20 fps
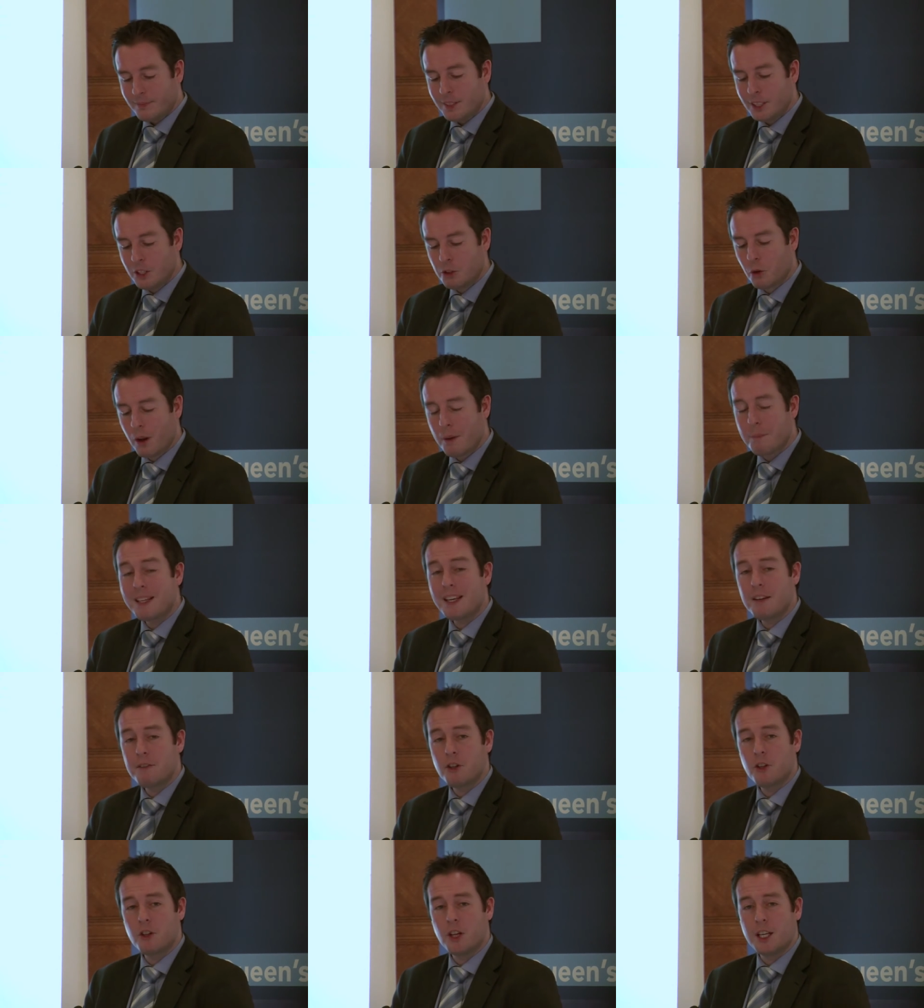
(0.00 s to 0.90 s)
So let me
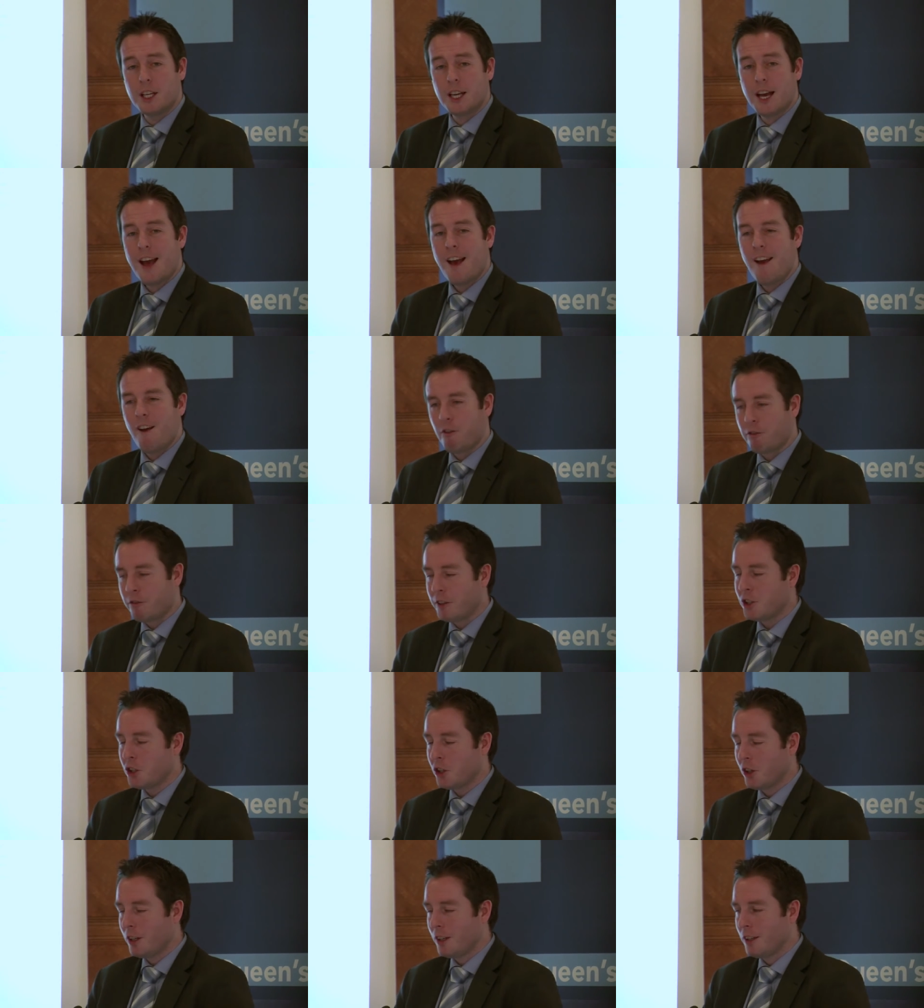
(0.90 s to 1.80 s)
give you the
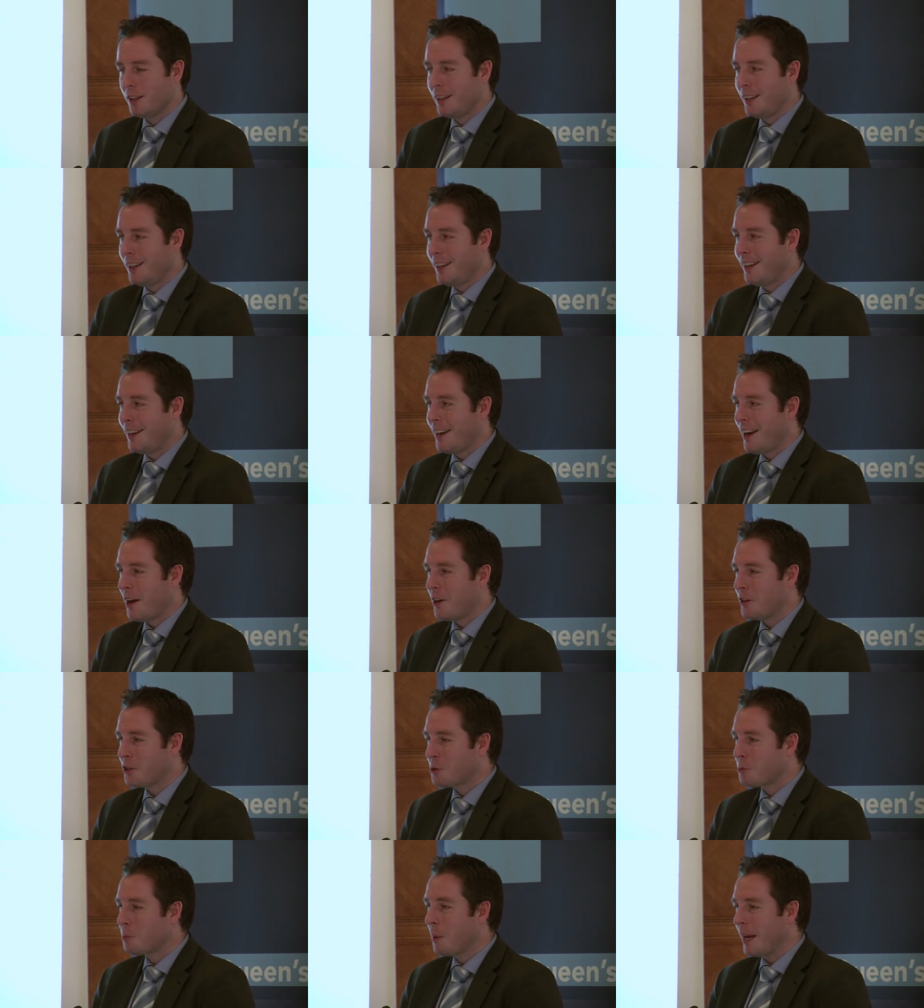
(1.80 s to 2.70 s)
official
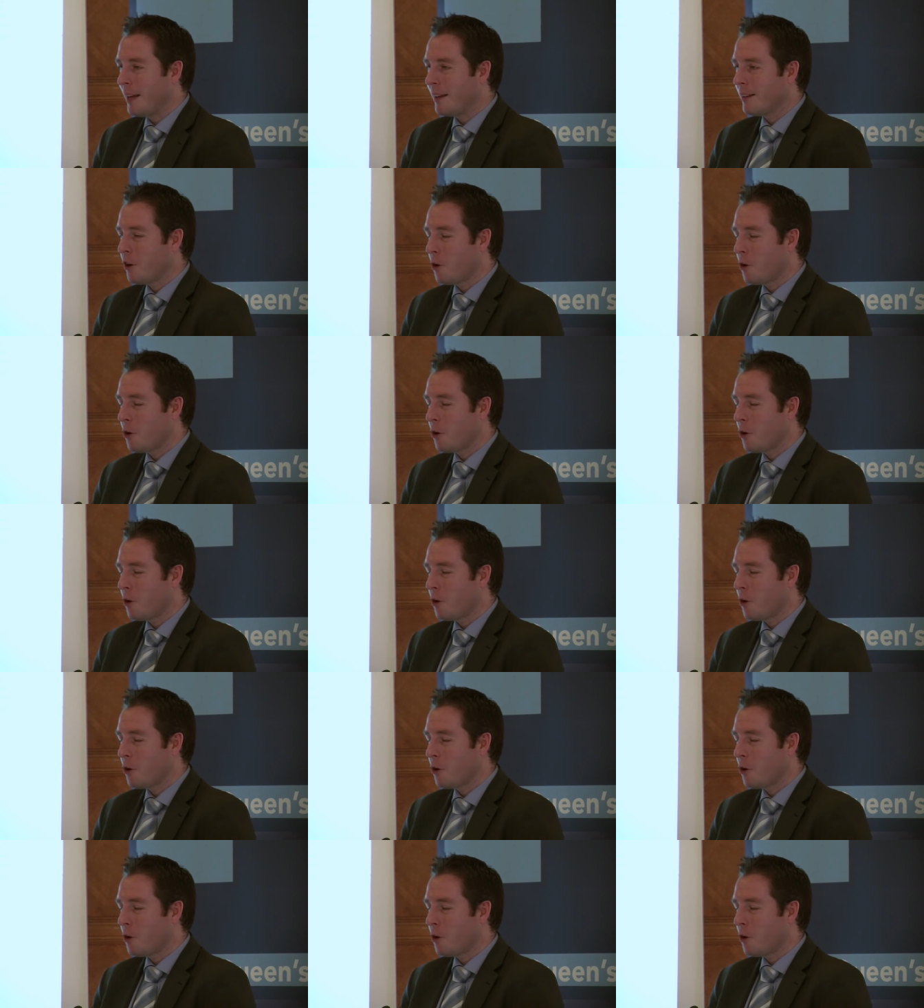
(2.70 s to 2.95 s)
speak.